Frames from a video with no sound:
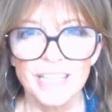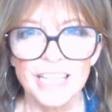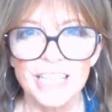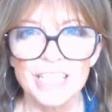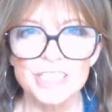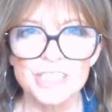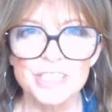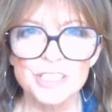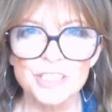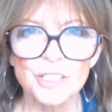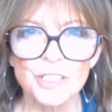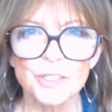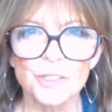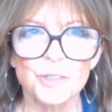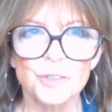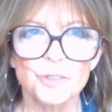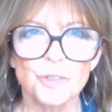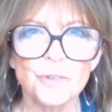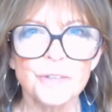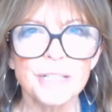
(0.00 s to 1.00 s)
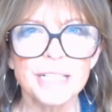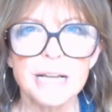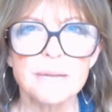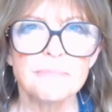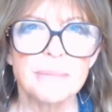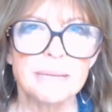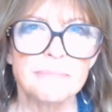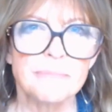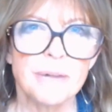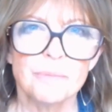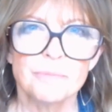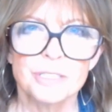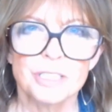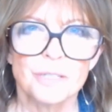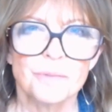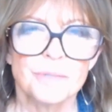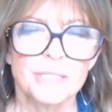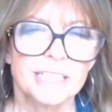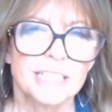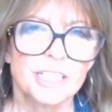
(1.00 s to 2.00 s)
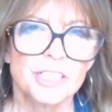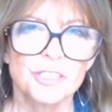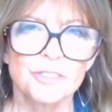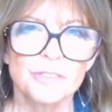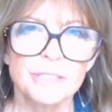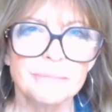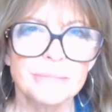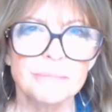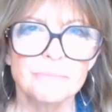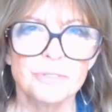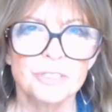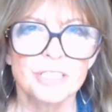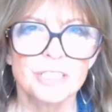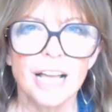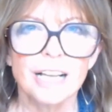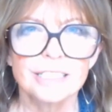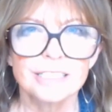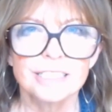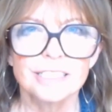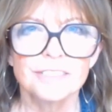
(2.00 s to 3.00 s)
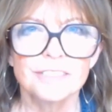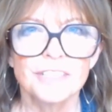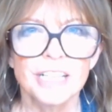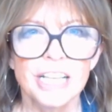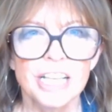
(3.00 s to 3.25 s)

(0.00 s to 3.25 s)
So growing up, my mom was always extremely productive.